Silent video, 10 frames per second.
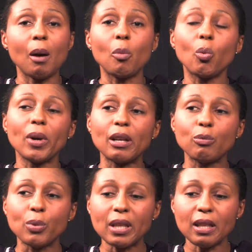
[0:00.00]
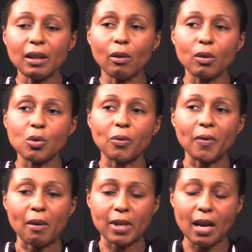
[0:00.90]
What I really also
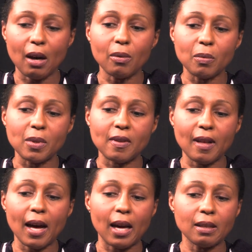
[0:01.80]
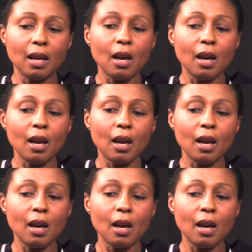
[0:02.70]
found out was that